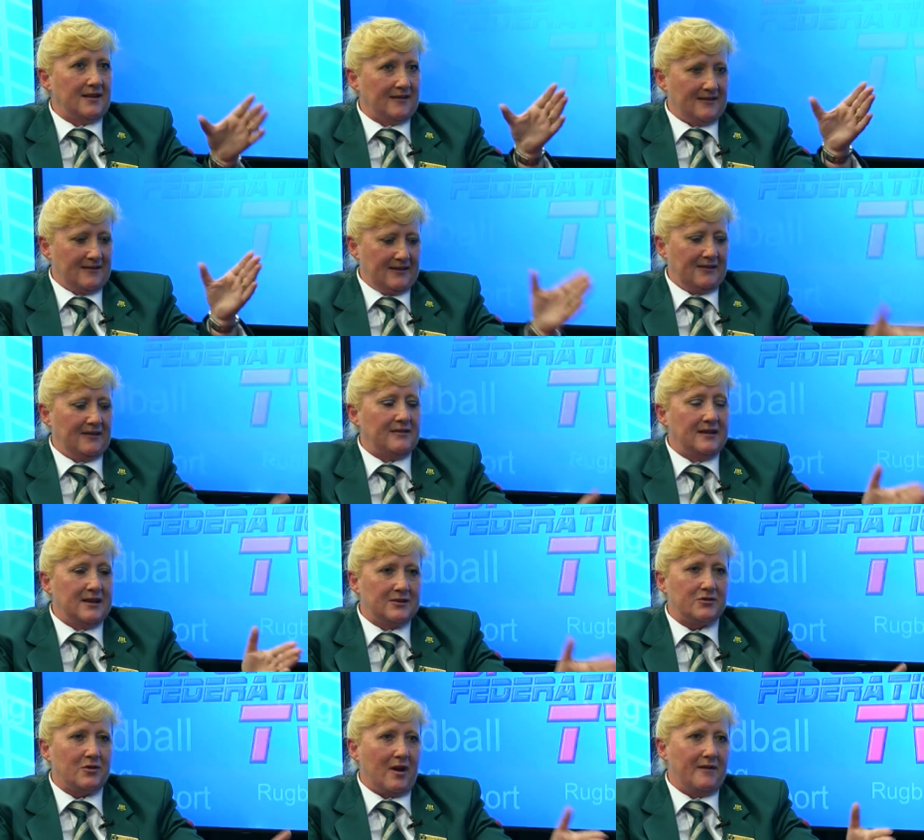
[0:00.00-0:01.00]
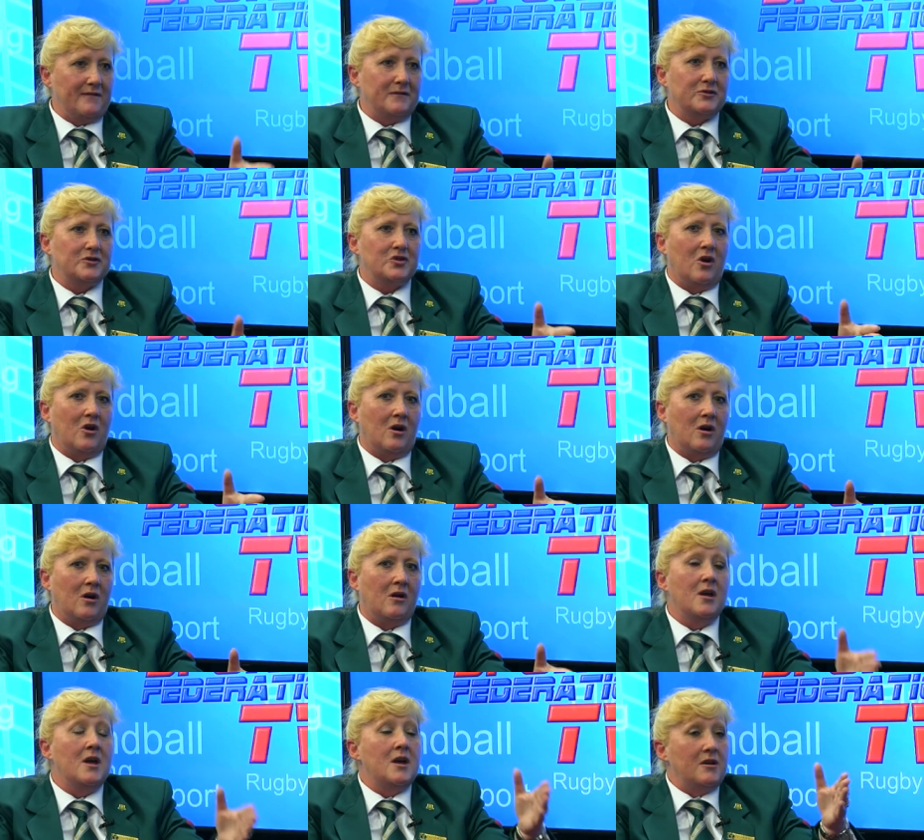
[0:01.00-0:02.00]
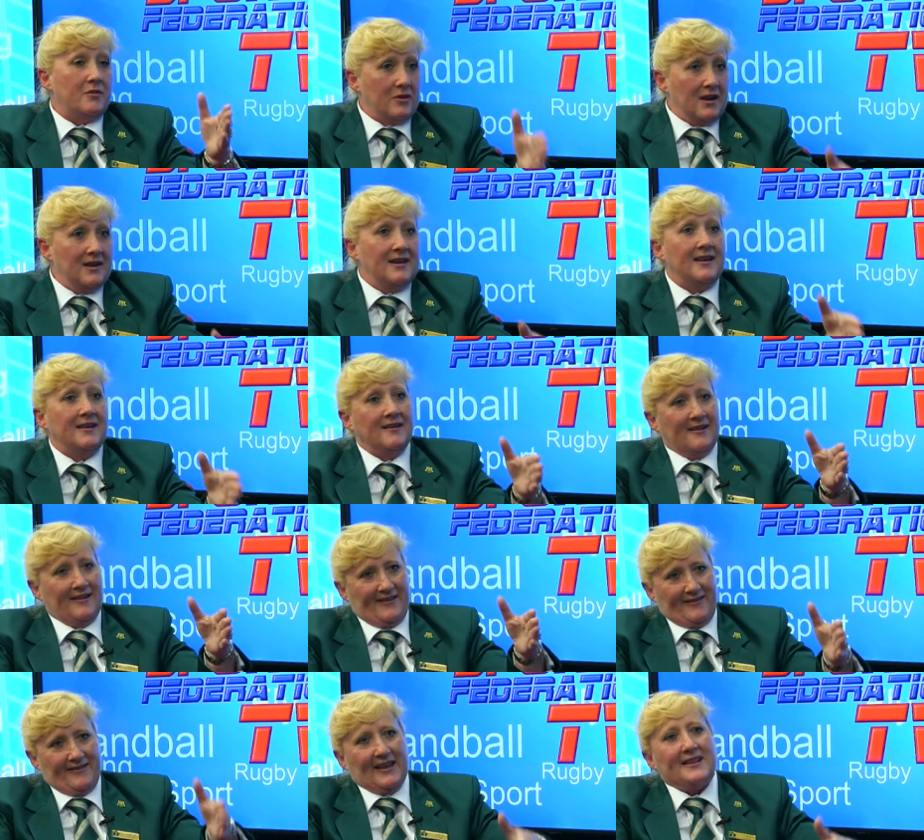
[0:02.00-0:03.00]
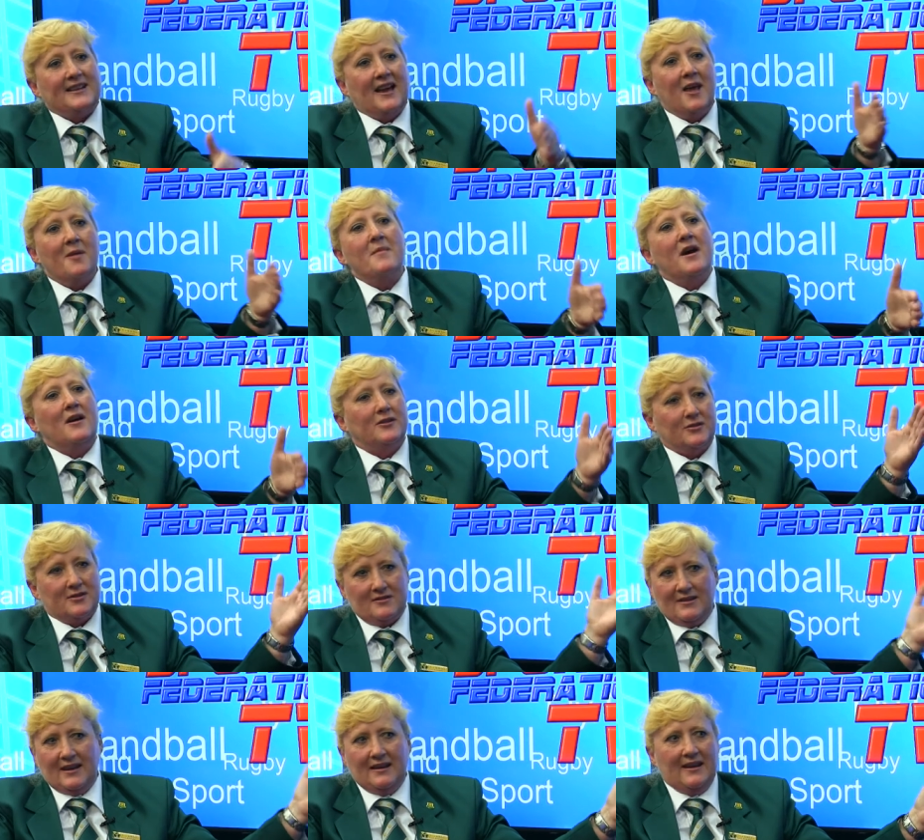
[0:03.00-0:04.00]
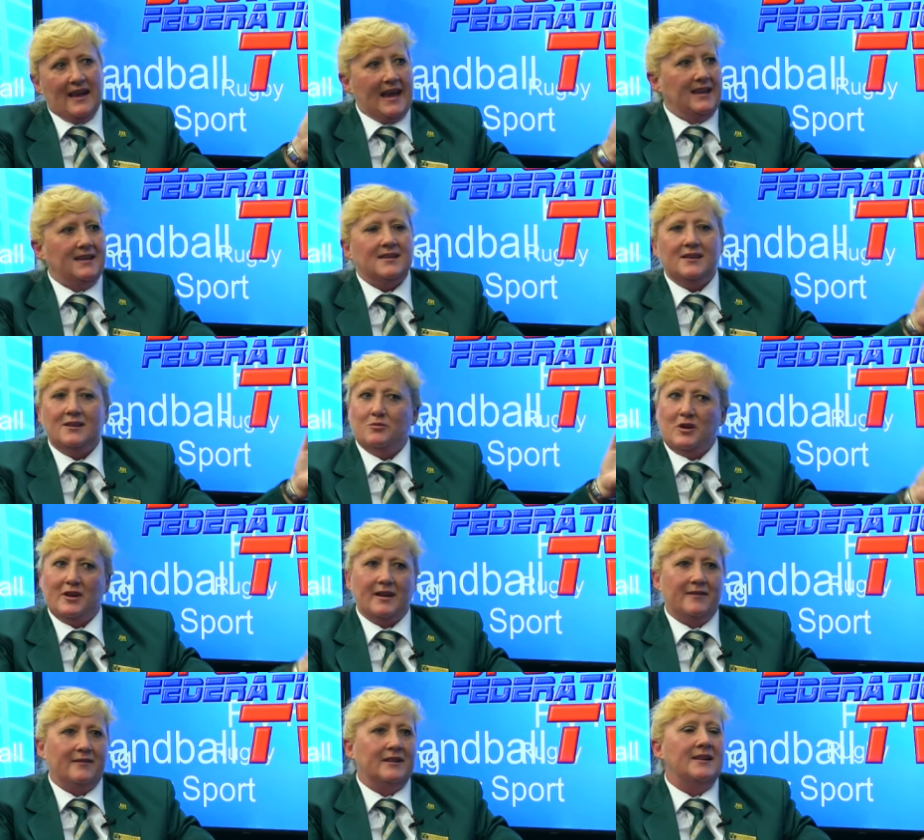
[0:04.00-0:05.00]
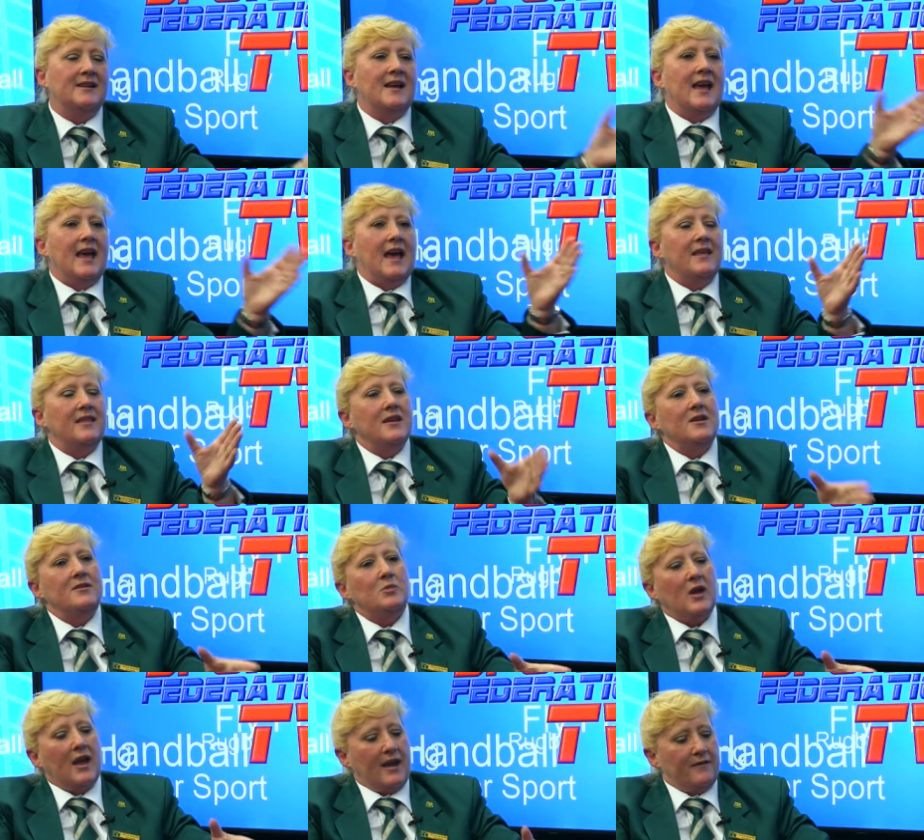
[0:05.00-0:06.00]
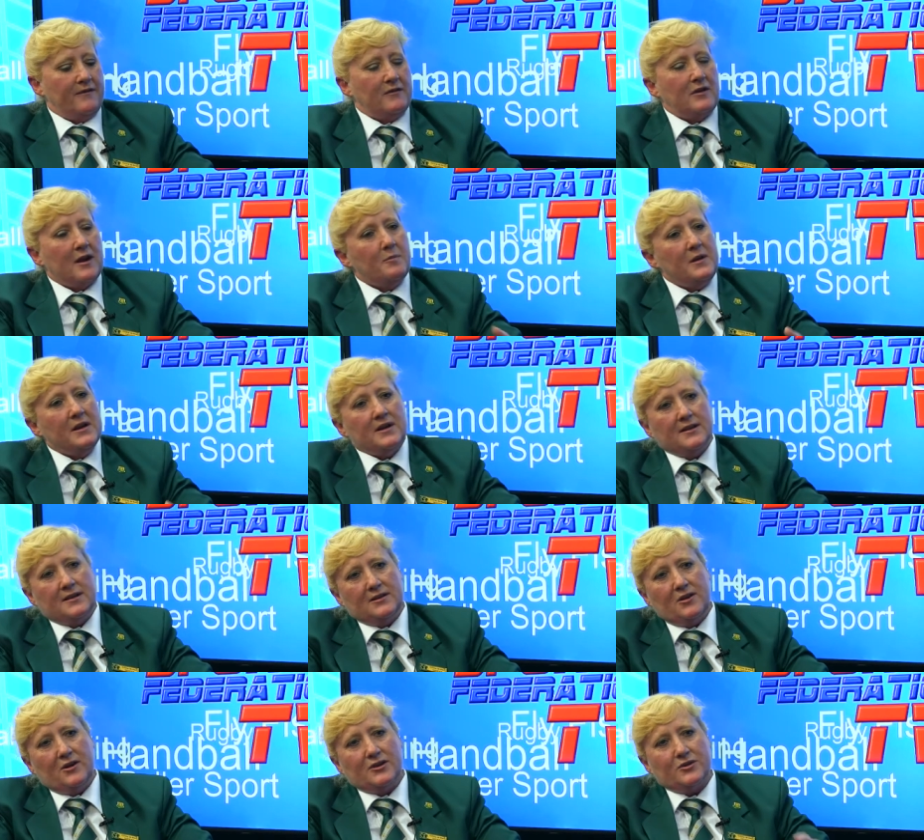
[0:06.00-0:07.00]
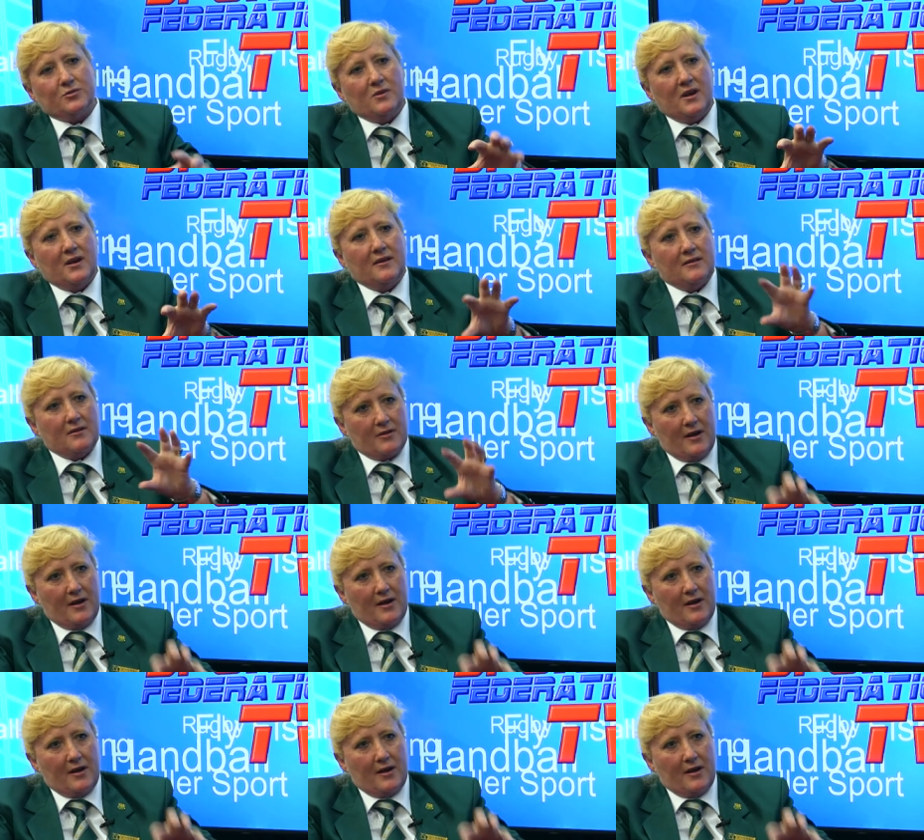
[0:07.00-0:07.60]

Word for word: that the, these rifles are really that came out yeah, in yeah. 18 whatever and then we have the replica class where the